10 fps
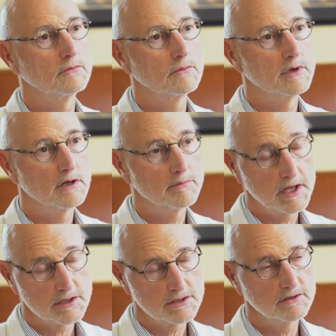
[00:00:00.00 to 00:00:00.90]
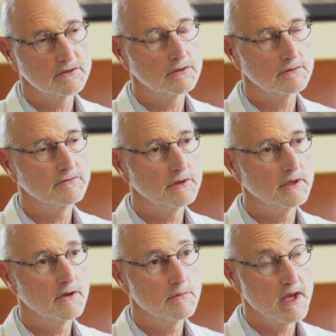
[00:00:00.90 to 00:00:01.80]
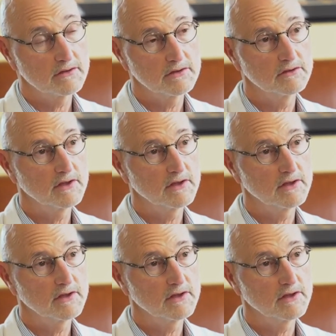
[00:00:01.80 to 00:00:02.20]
where patients are filling their medicines.